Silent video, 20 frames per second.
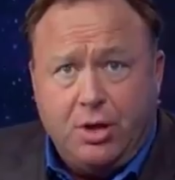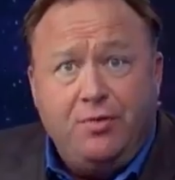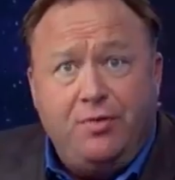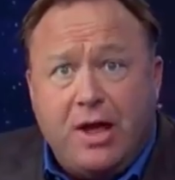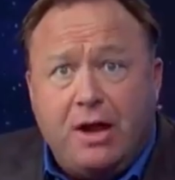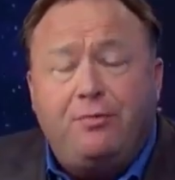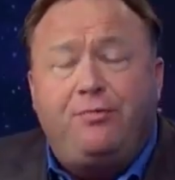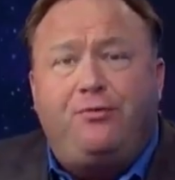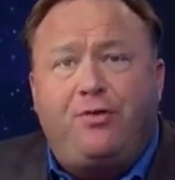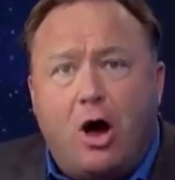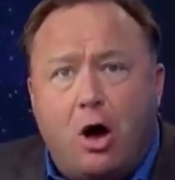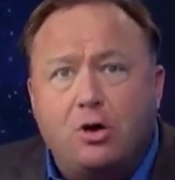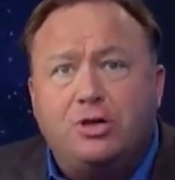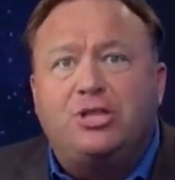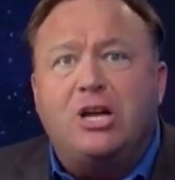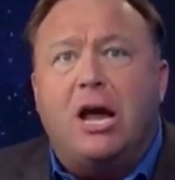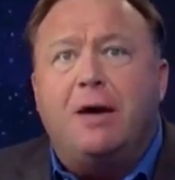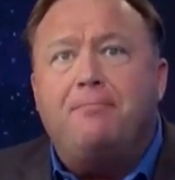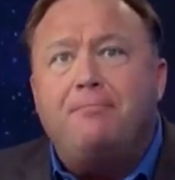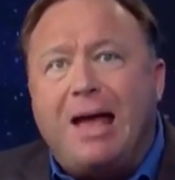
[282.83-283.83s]
then,
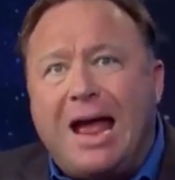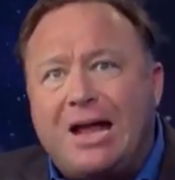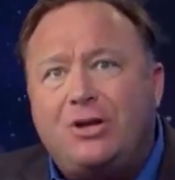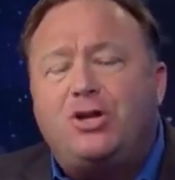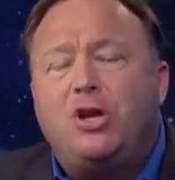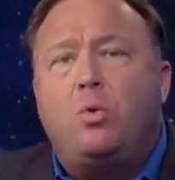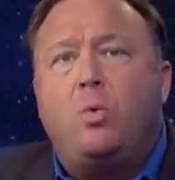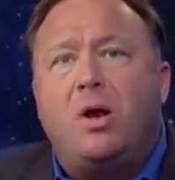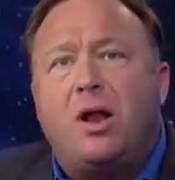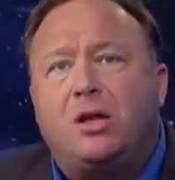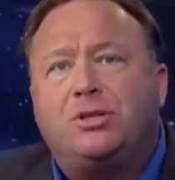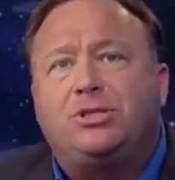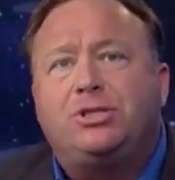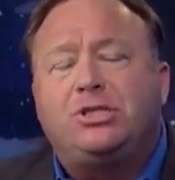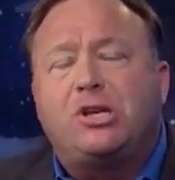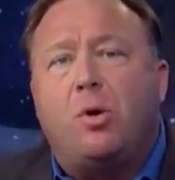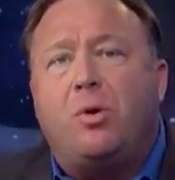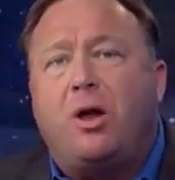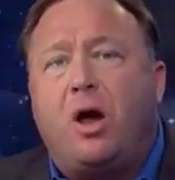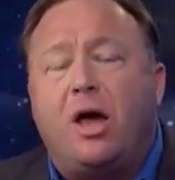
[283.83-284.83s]
folks, imagine what else
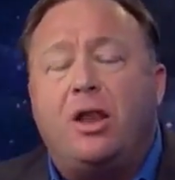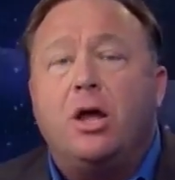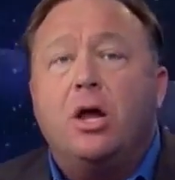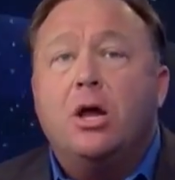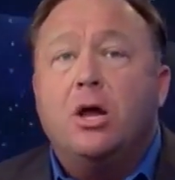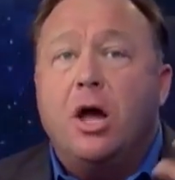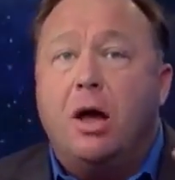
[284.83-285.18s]
is going on.